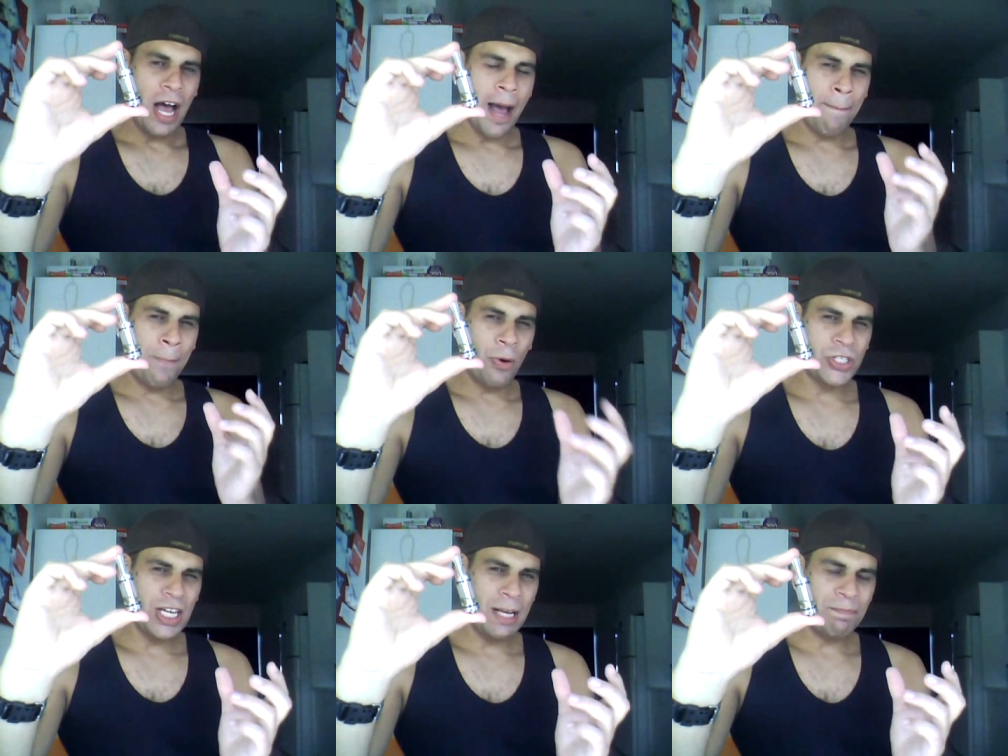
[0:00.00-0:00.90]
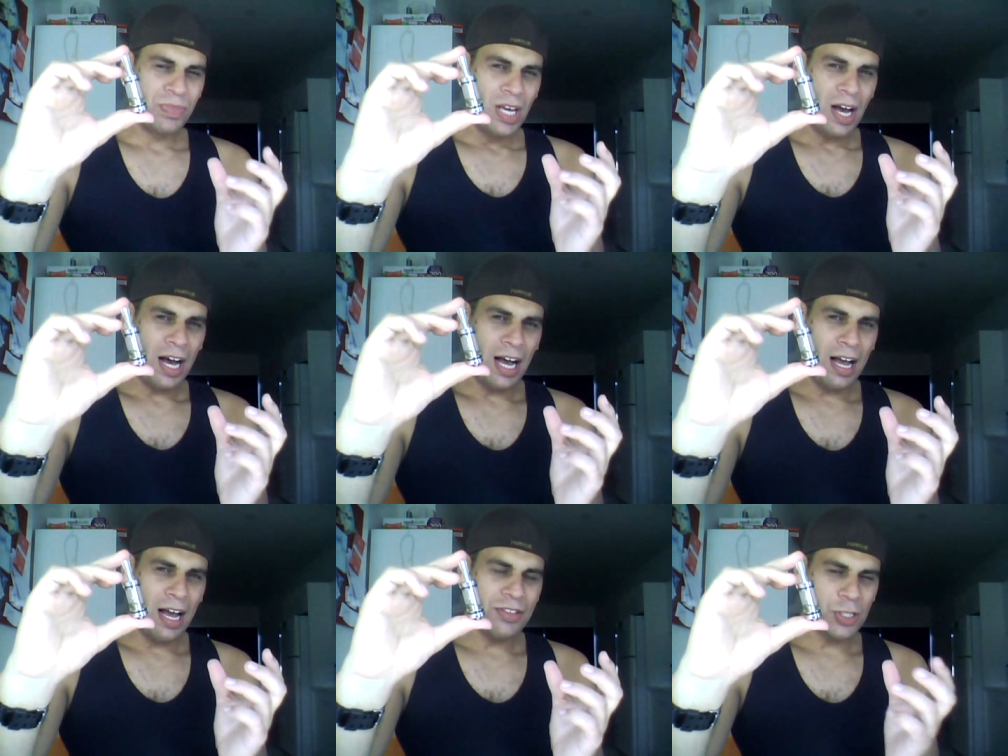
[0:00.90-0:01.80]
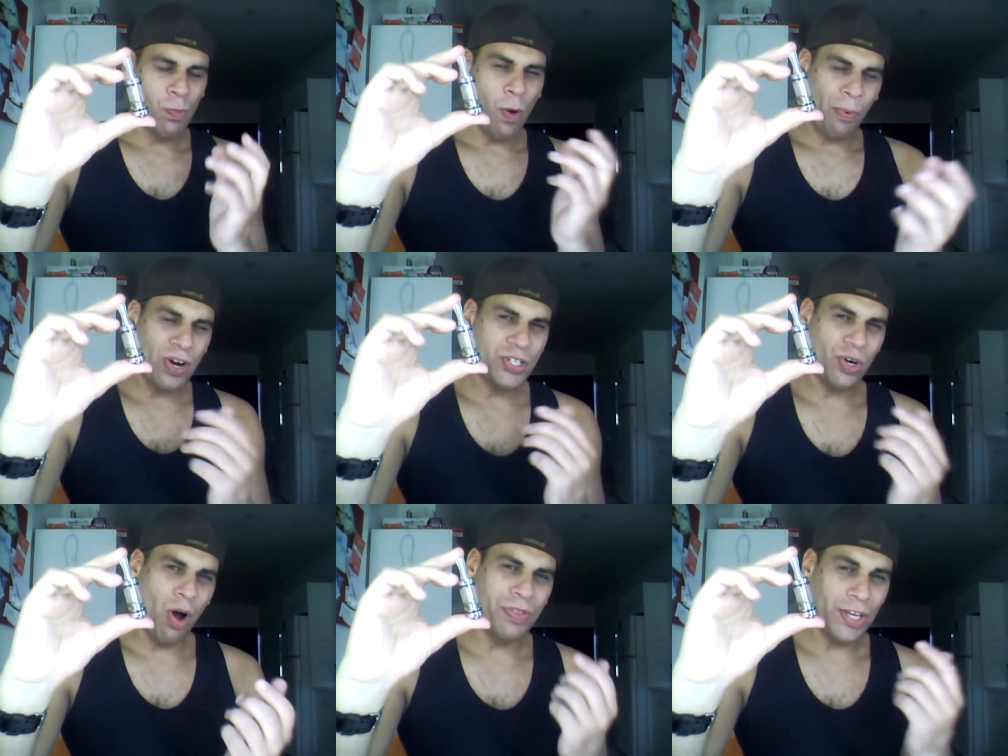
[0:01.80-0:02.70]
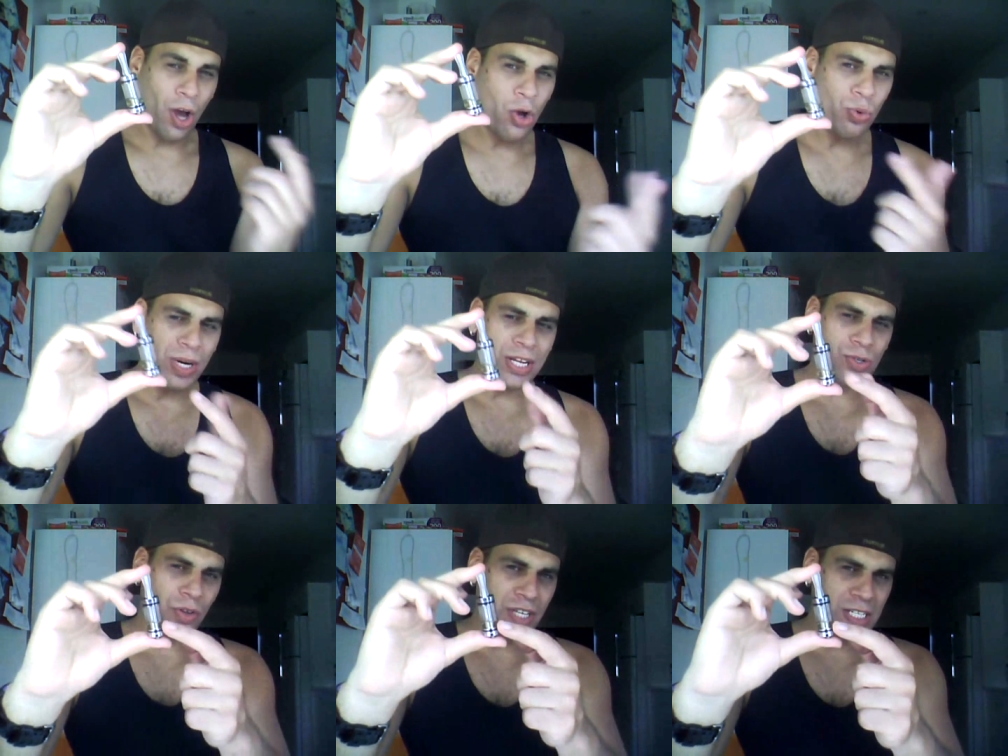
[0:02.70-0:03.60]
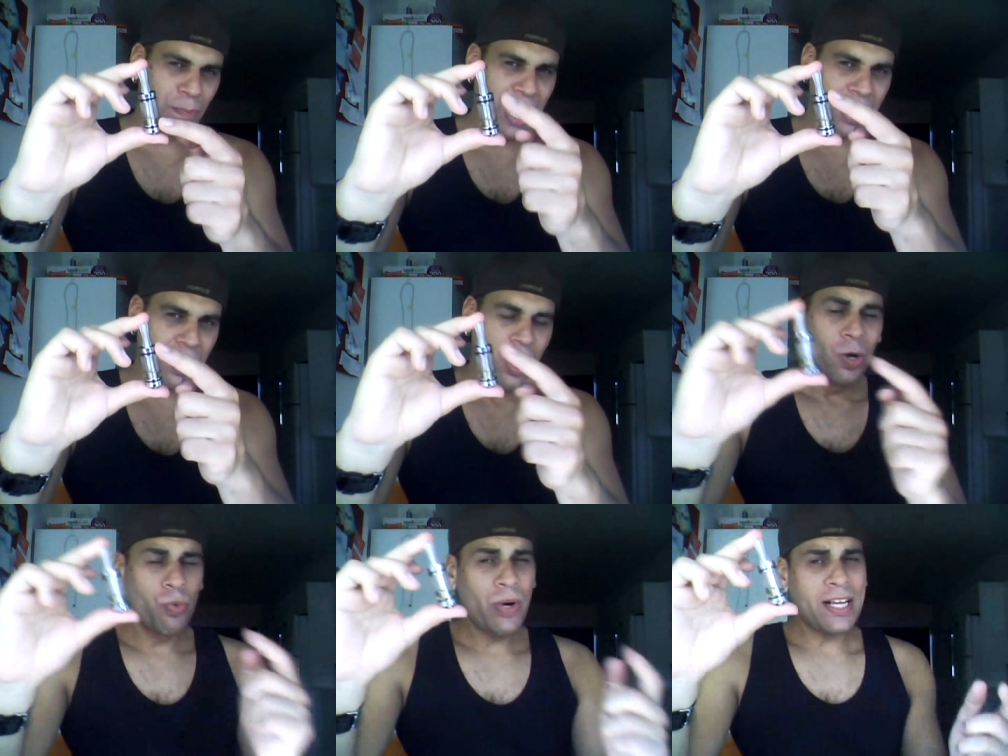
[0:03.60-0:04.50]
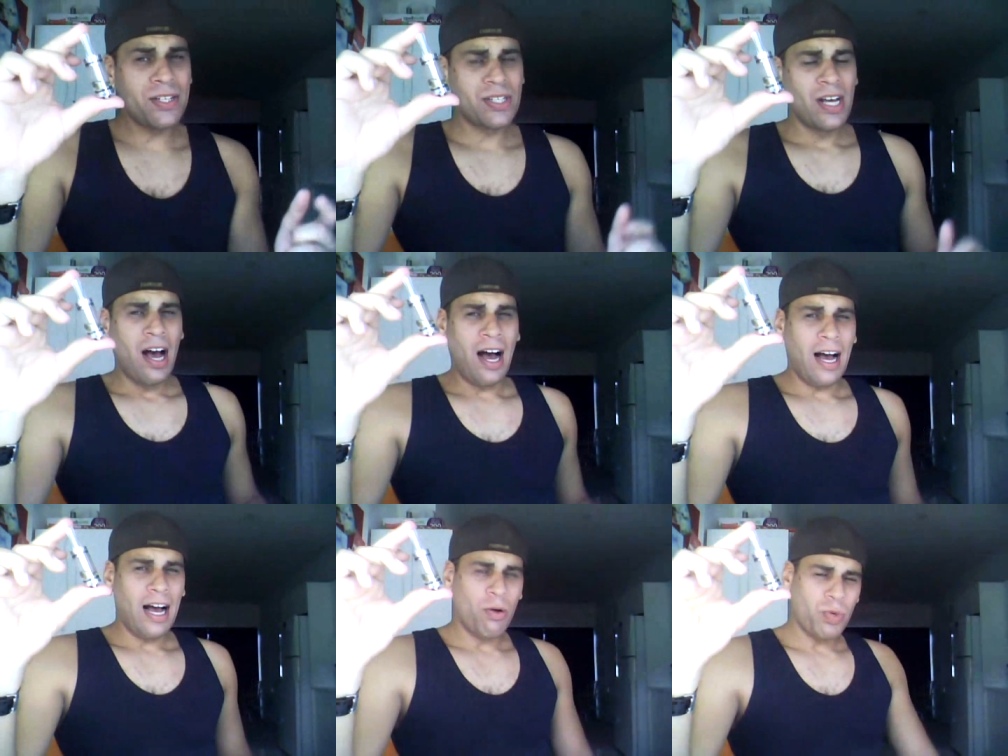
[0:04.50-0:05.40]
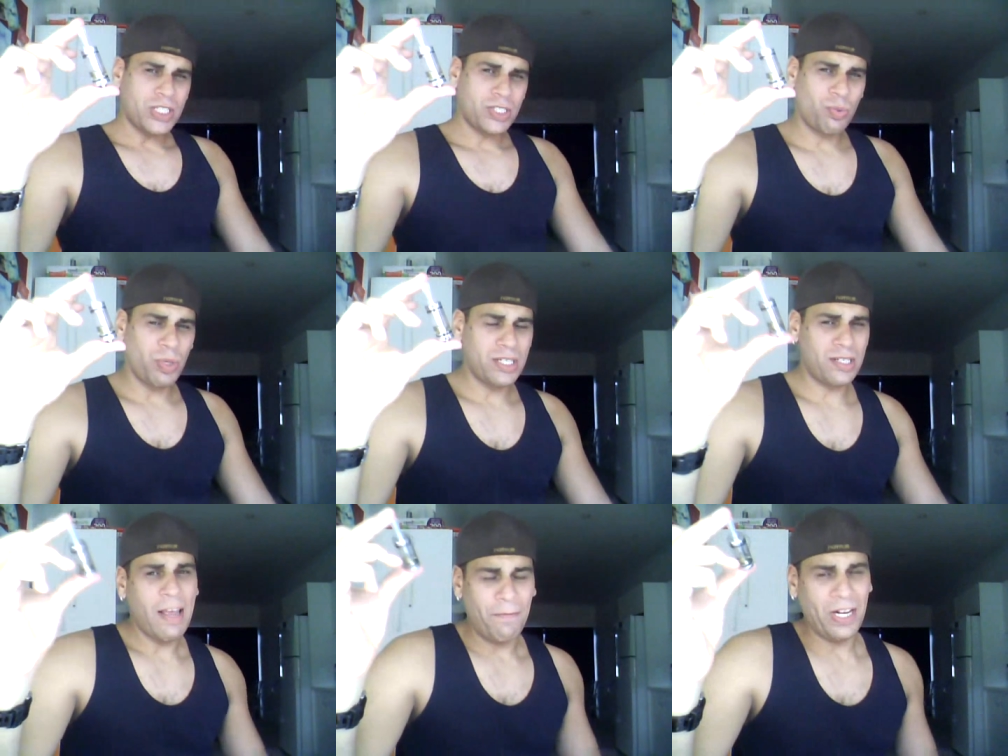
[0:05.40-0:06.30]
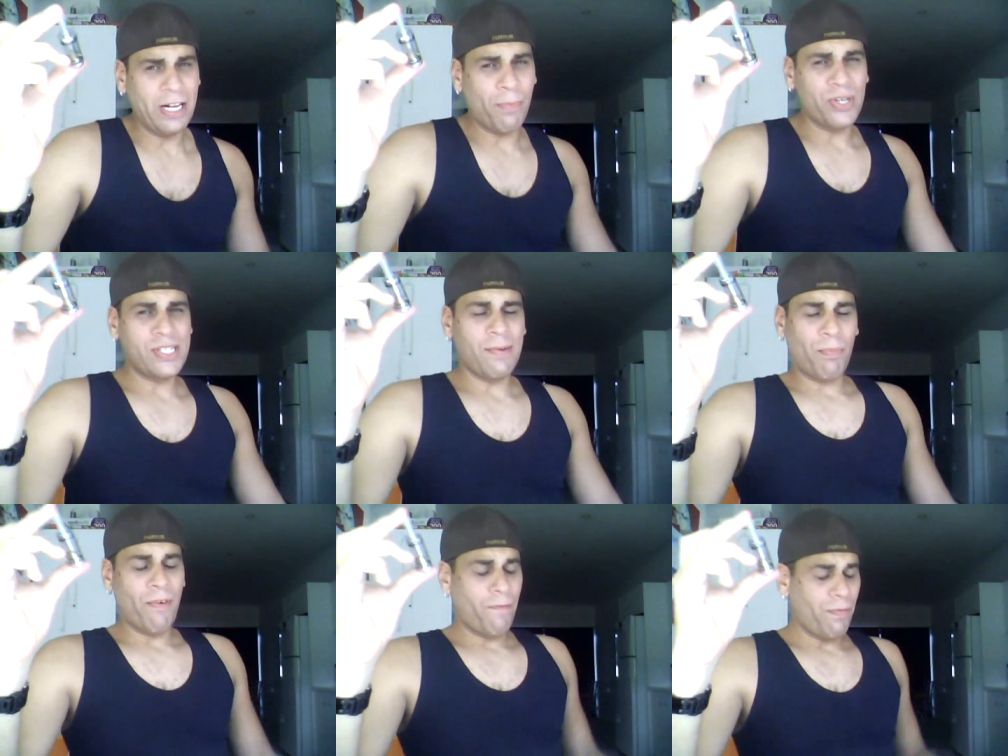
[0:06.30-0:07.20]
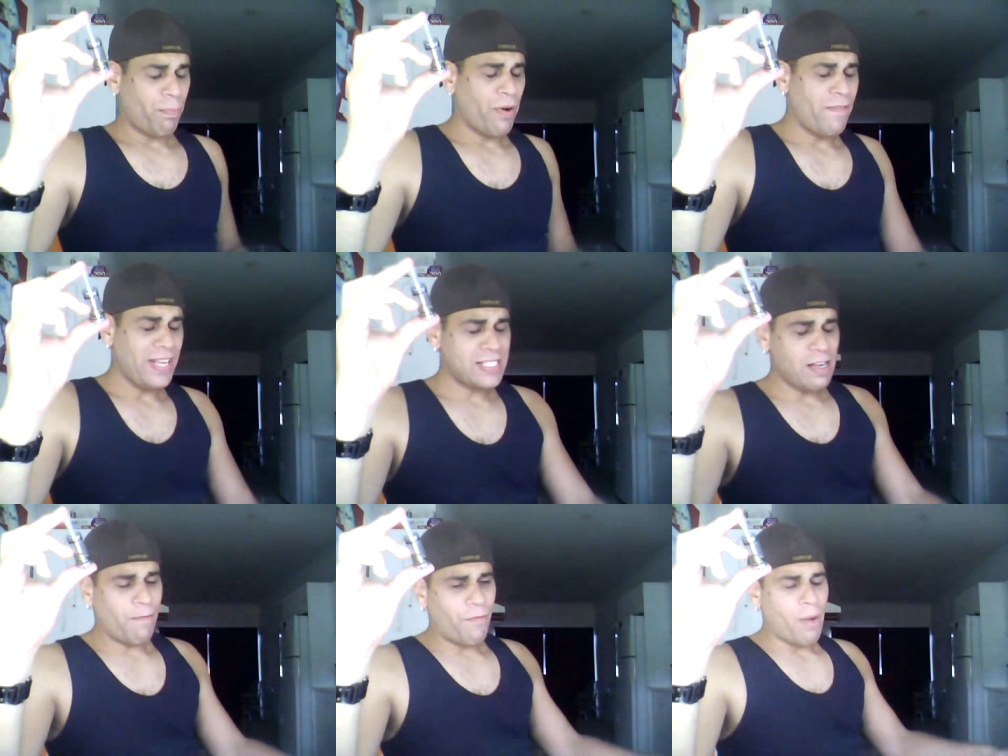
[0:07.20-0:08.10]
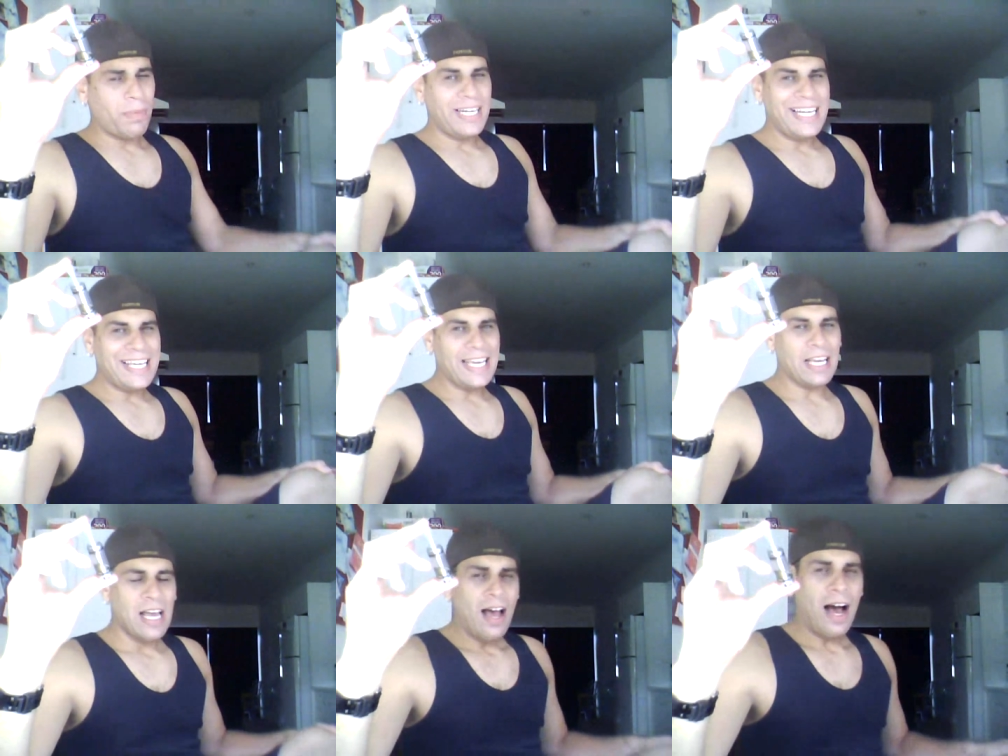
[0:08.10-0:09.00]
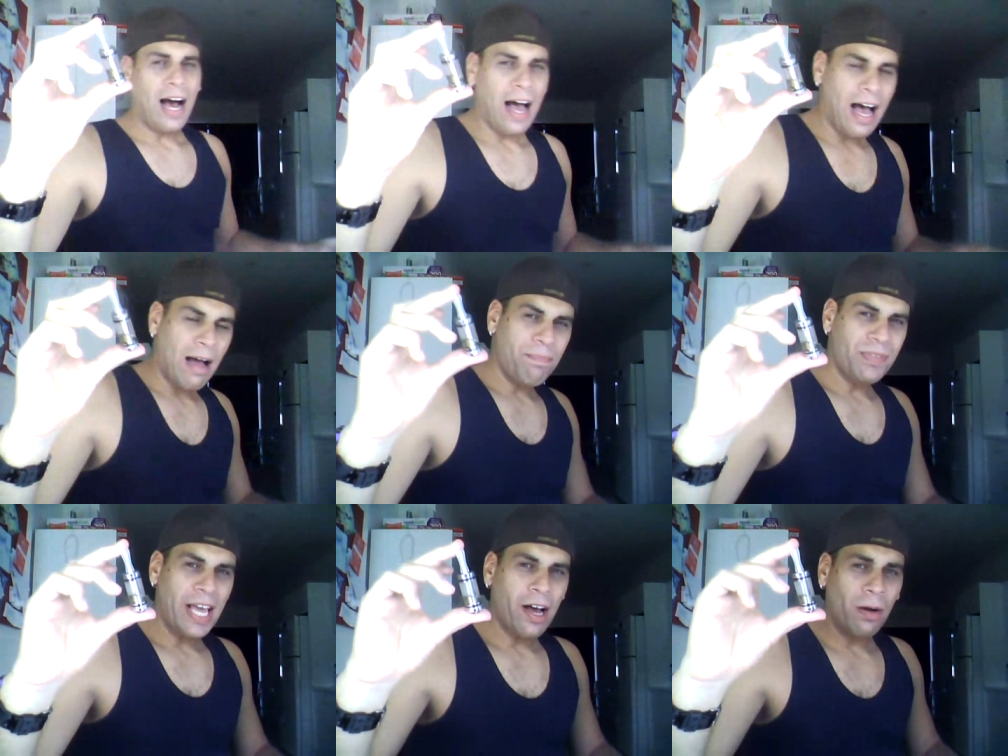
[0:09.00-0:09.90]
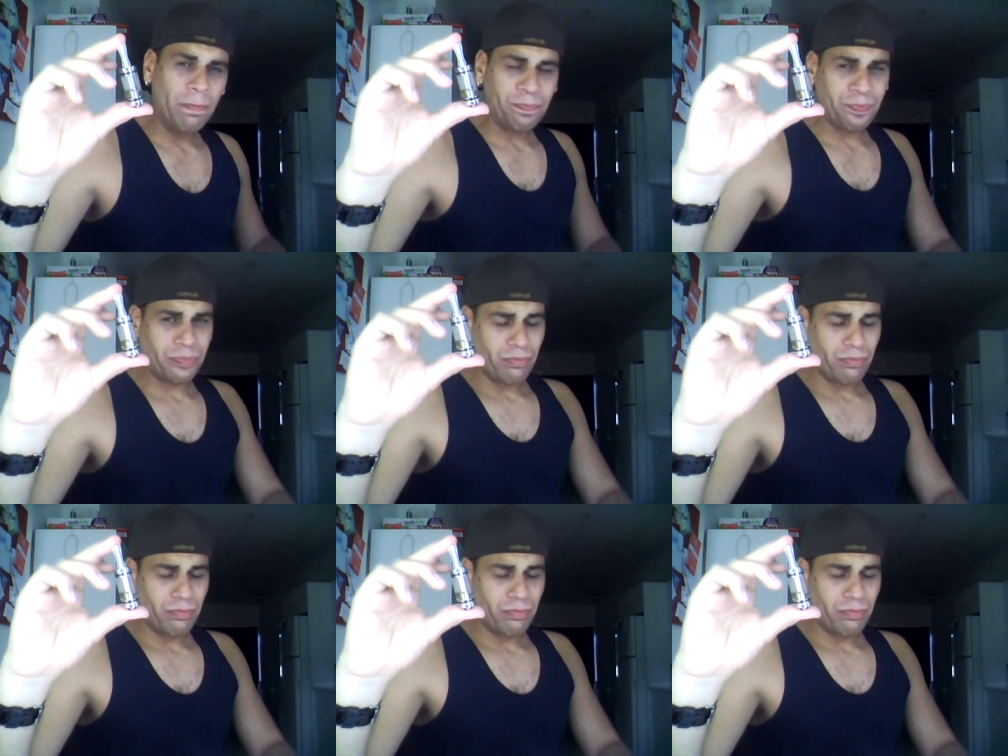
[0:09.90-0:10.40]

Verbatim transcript: uh, pushing. Uh, there's more pressure on the O-rings on these black rings, which which definitely pre pre prevents it from leaking. now